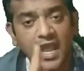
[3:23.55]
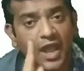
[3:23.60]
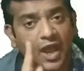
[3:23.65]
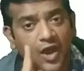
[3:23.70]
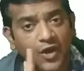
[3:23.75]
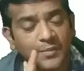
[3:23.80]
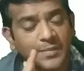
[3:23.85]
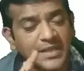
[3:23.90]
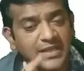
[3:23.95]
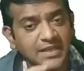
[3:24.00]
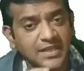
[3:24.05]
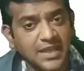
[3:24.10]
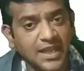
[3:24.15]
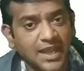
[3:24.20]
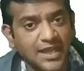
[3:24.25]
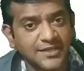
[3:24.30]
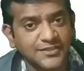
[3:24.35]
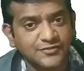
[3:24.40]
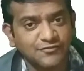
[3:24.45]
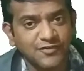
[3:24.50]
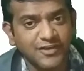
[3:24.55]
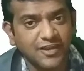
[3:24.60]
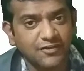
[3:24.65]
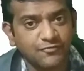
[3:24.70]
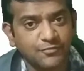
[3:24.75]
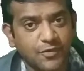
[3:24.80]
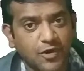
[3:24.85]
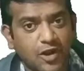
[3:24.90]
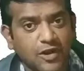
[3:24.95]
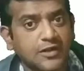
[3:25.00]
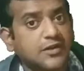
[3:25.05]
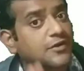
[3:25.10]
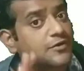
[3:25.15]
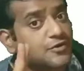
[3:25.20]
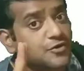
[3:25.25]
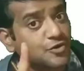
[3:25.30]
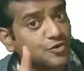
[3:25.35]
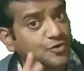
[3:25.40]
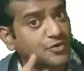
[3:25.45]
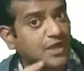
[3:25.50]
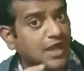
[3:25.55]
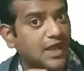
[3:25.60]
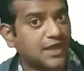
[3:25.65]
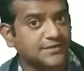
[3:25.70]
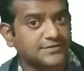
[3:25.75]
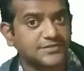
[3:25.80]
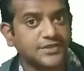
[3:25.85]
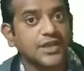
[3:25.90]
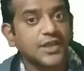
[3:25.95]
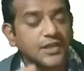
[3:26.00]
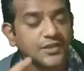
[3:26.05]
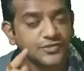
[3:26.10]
How many cars we have bought? 2 cars.